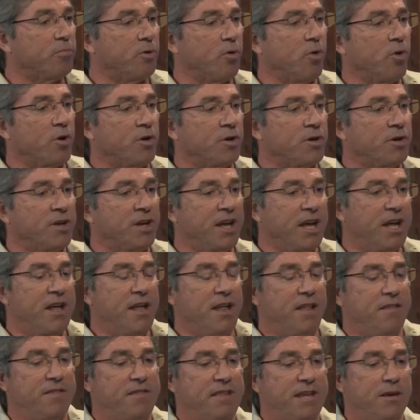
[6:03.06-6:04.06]
important
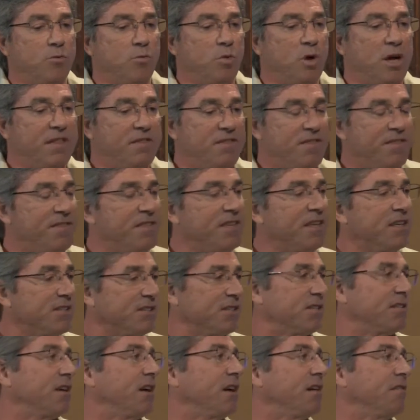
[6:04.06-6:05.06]
than what this
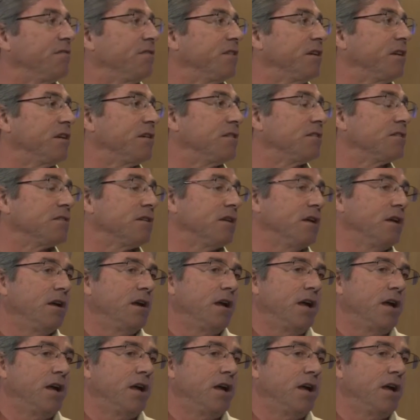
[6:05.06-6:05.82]
stuff is.